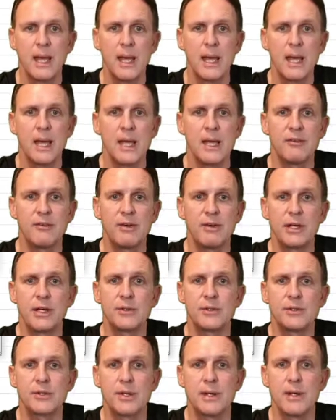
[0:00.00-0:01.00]
If I go
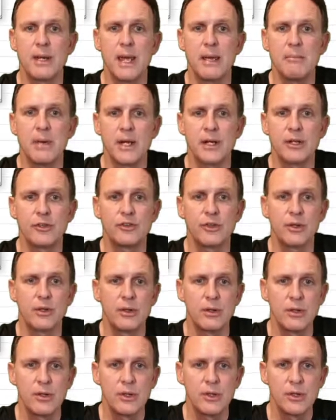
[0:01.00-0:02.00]
into the name manager,
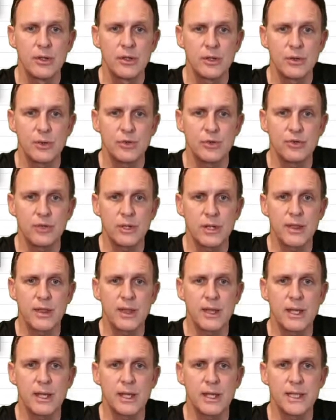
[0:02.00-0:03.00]
you'll see
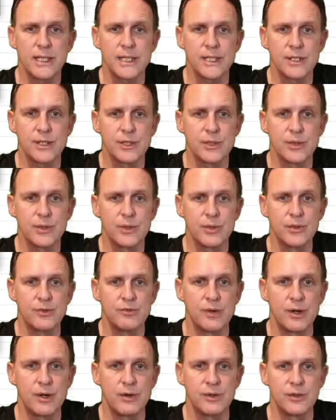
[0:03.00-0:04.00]
there's those
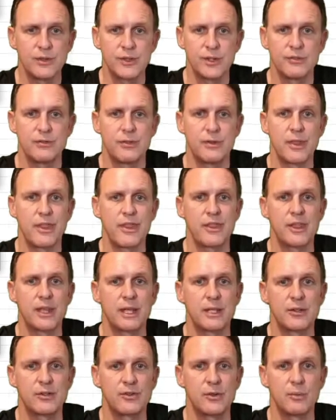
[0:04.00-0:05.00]
various different
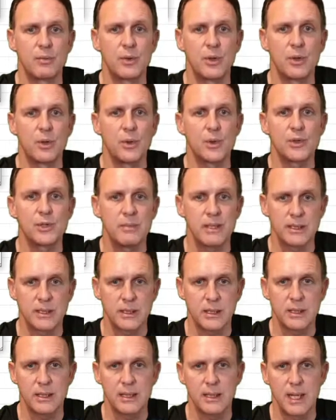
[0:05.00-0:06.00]
things that were
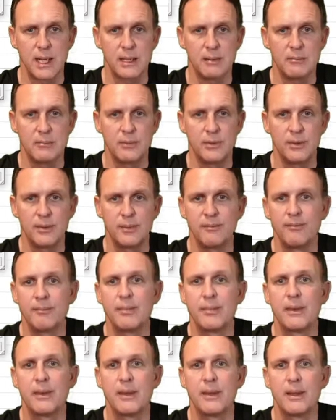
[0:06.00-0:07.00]
automatically named
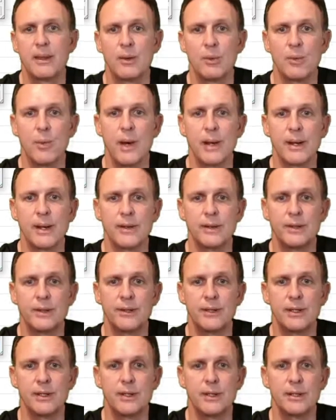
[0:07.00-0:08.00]
when I did
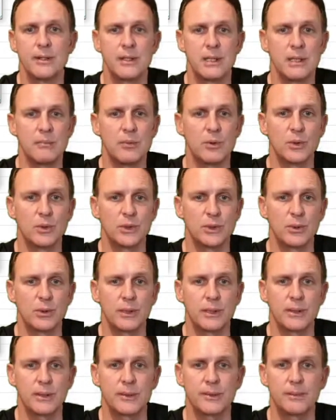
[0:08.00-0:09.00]
the keyboard shortcut.